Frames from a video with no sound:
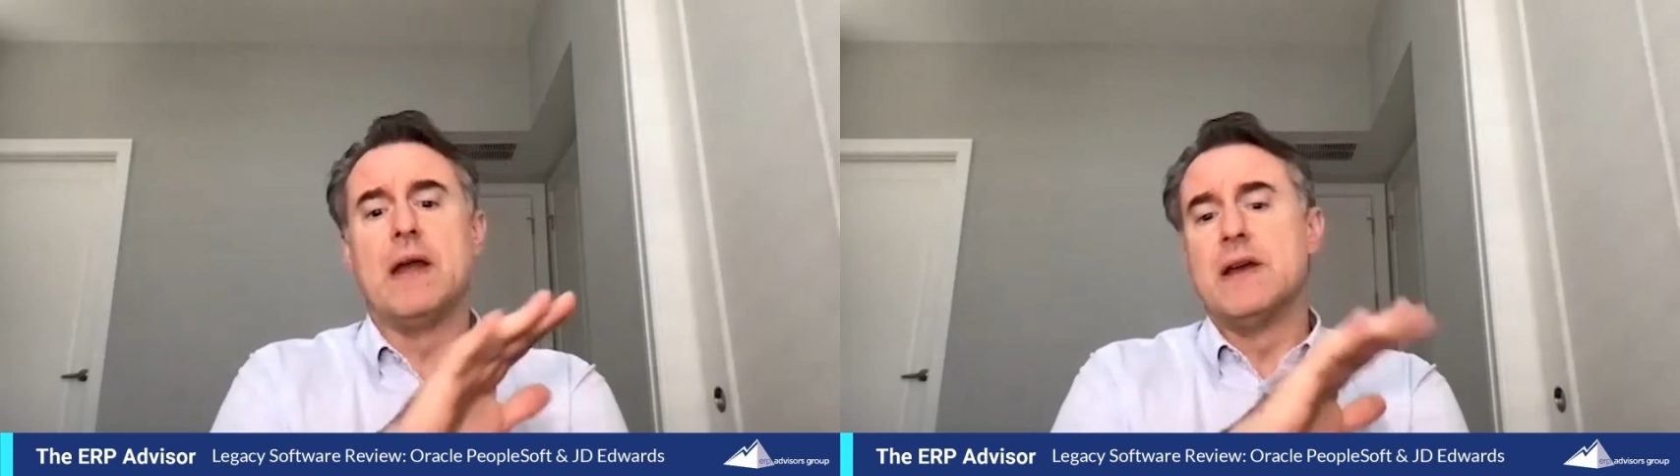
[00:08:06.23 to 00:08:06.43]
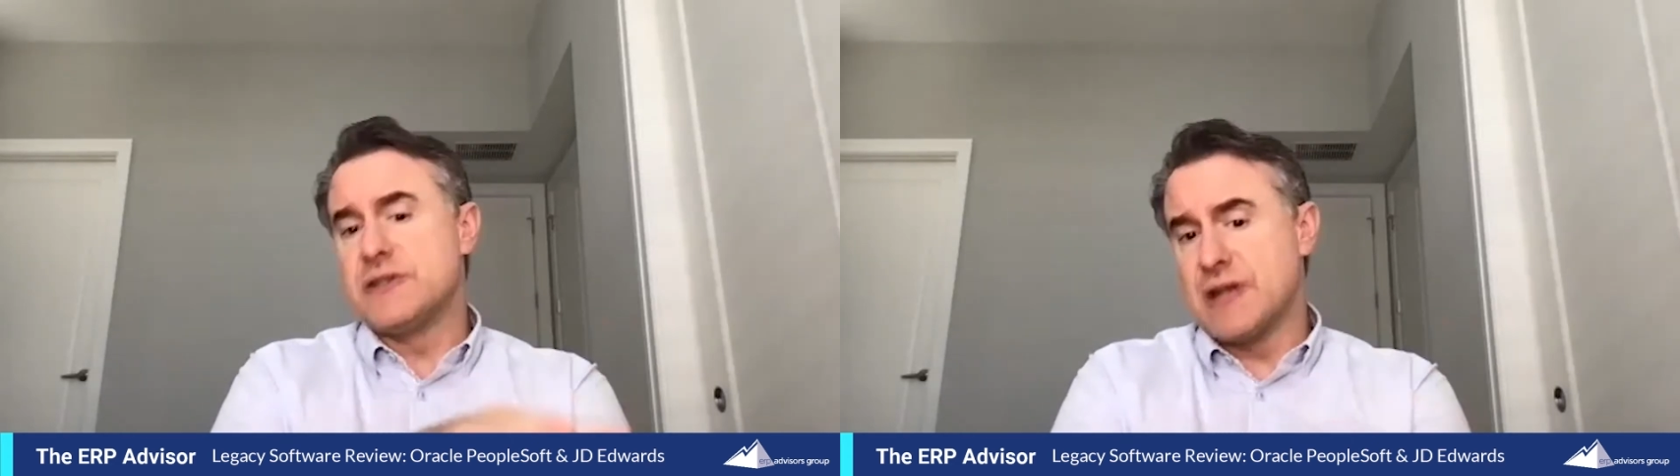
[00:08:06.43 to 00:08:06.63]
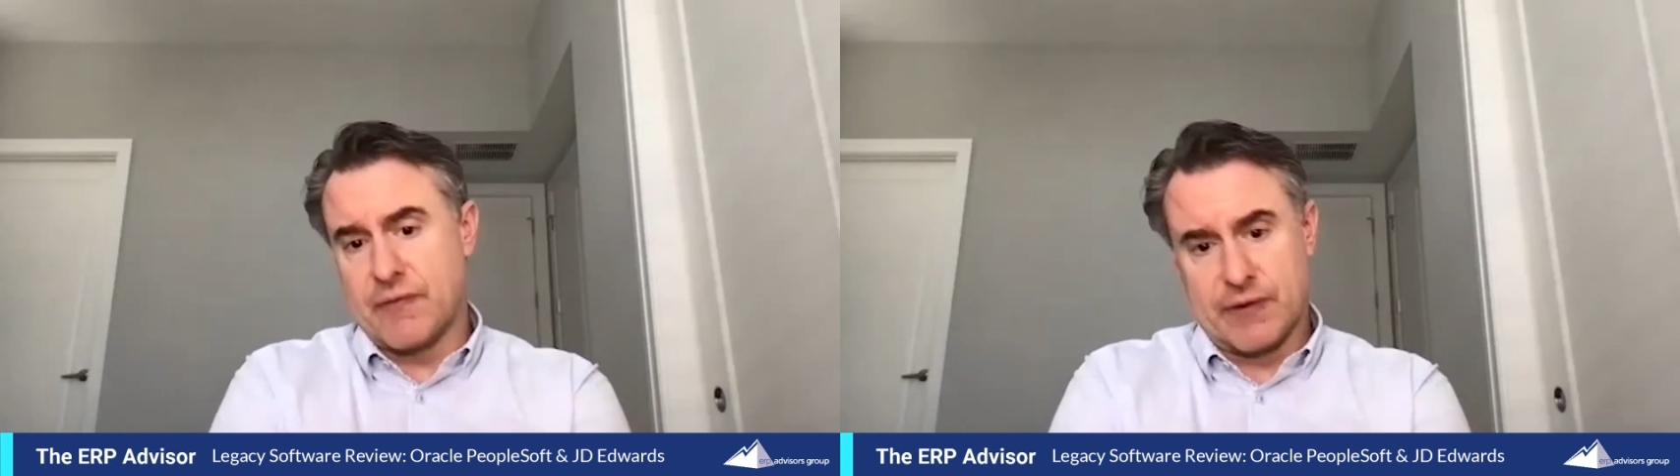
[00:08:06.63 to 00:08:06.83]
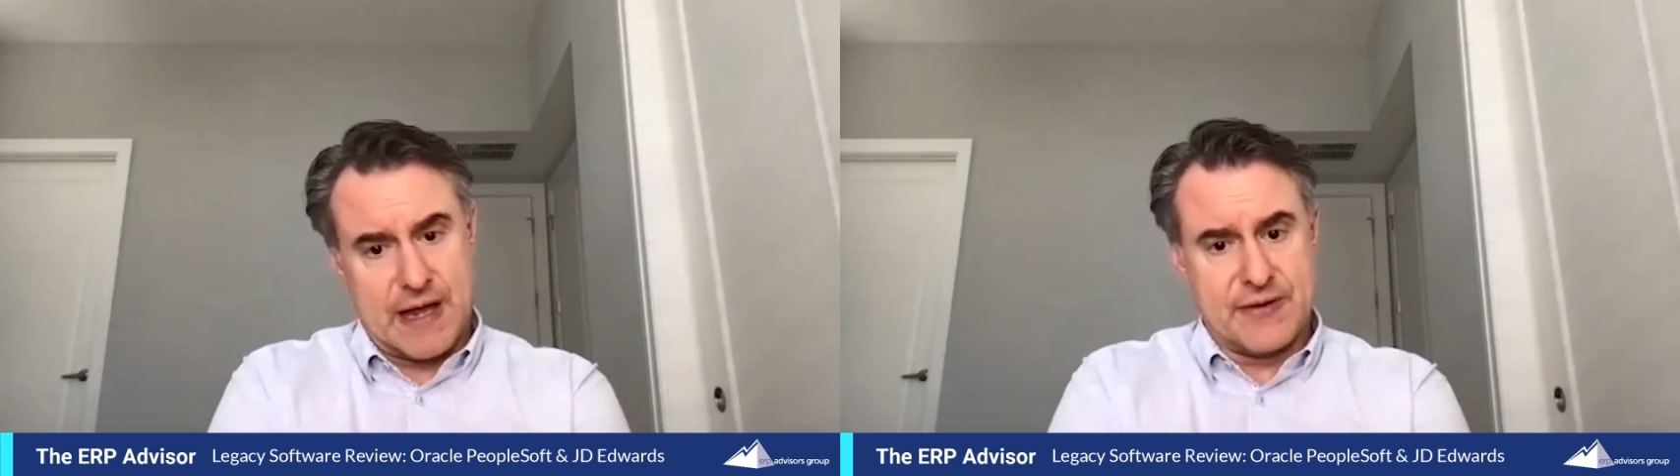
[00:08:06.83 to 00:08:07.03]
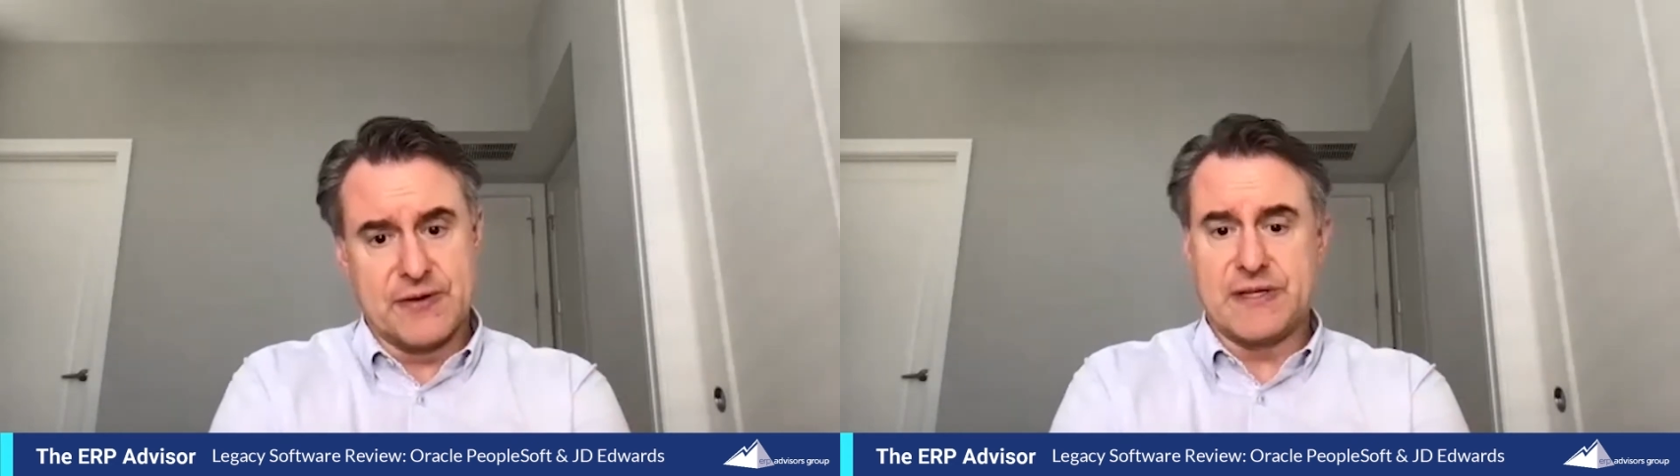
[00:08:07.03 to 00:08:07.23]
several
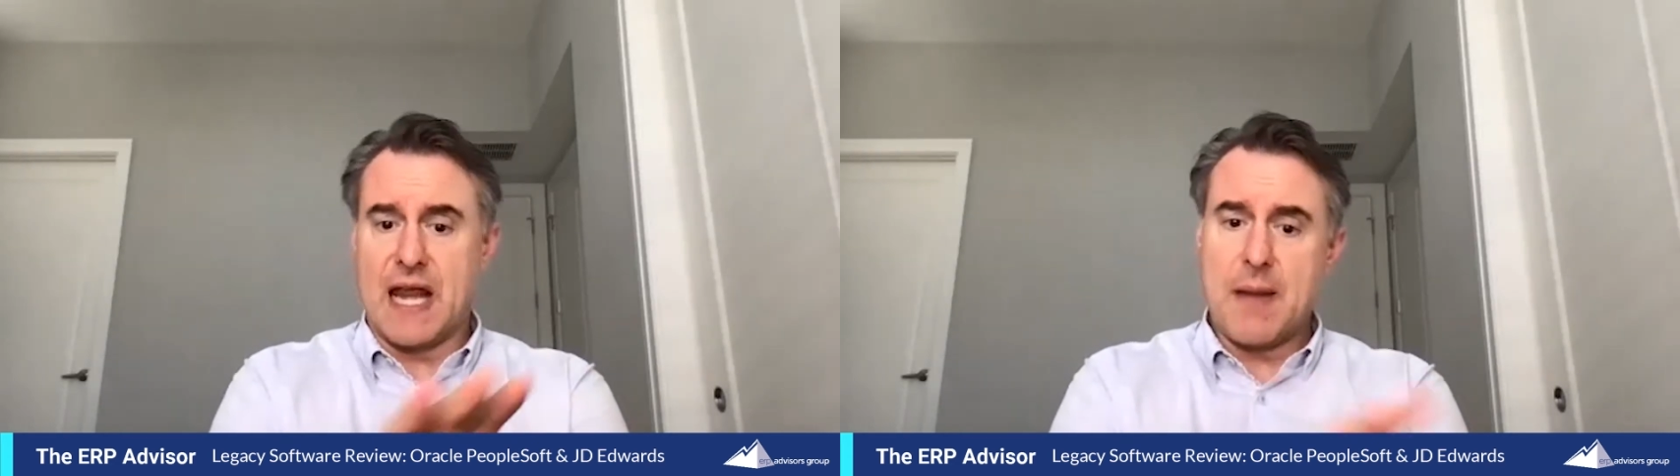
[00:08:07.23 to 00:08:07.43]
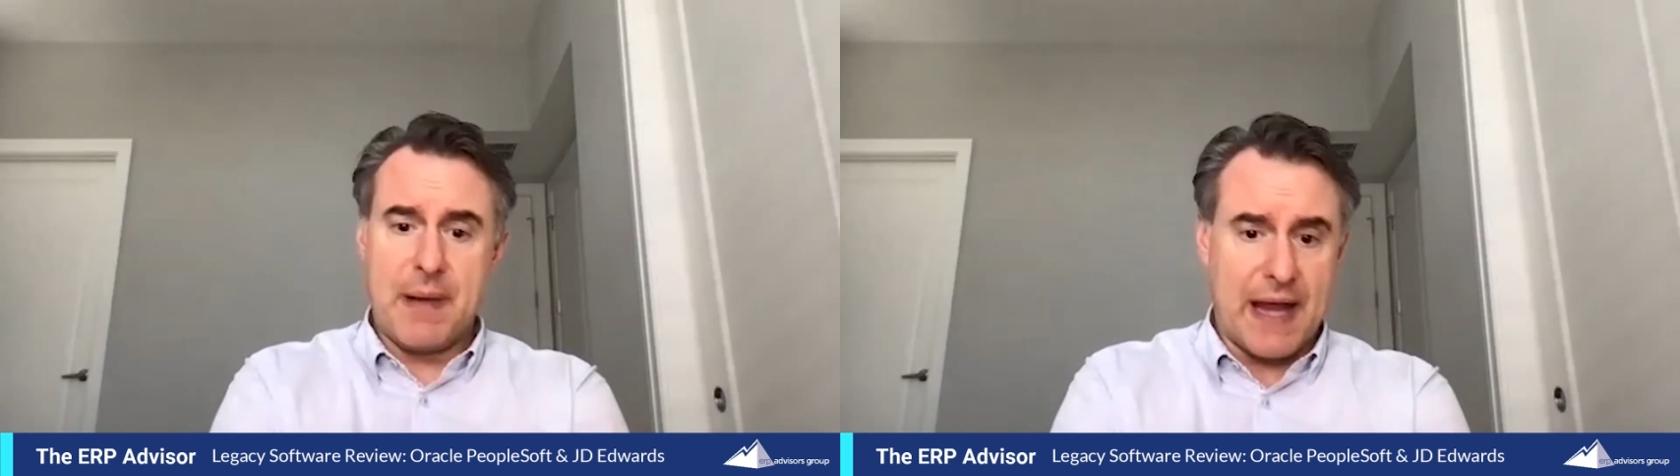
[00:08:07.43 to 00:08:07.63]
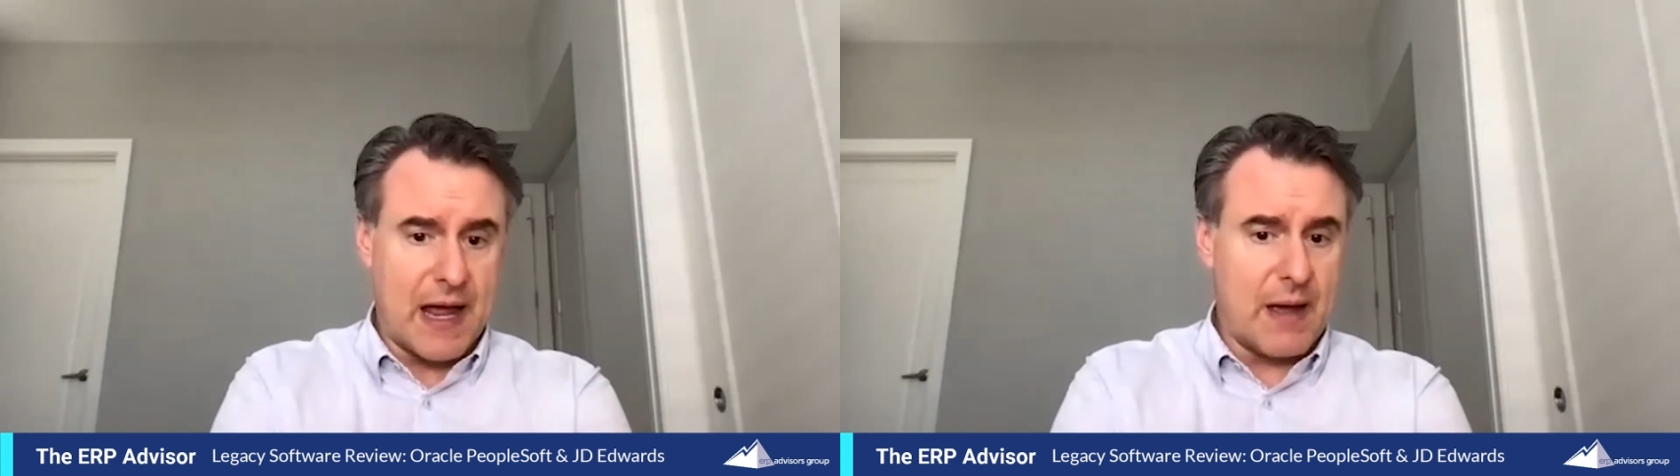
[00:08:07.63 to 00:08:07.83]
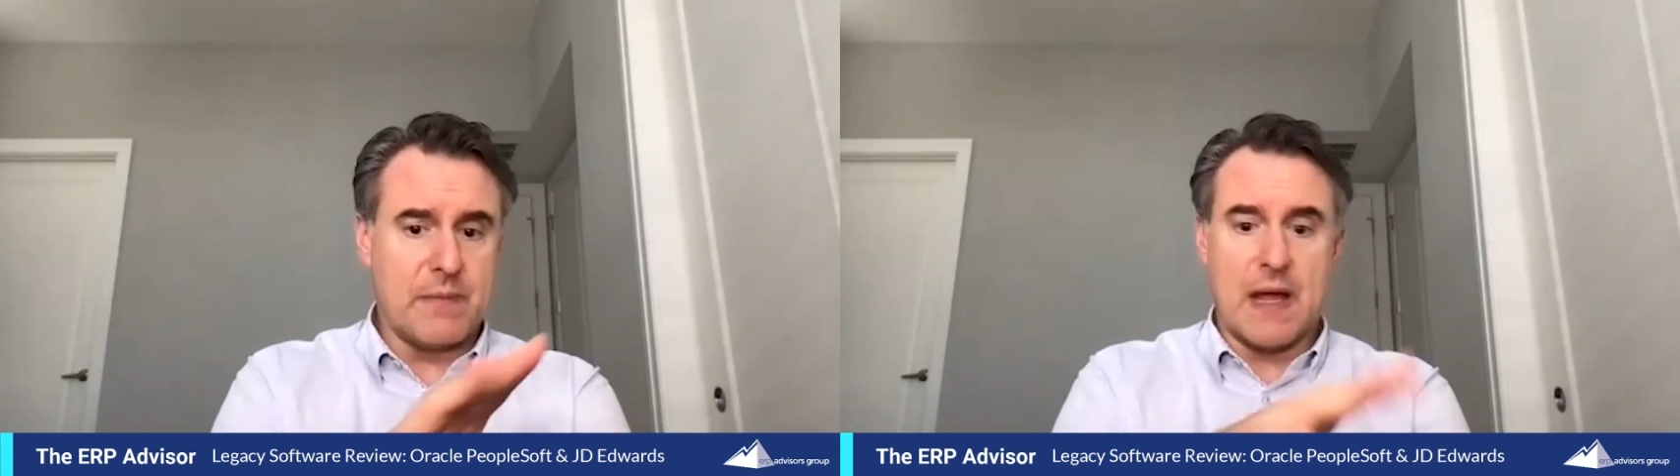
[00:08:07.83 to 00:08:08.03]
others, EPM,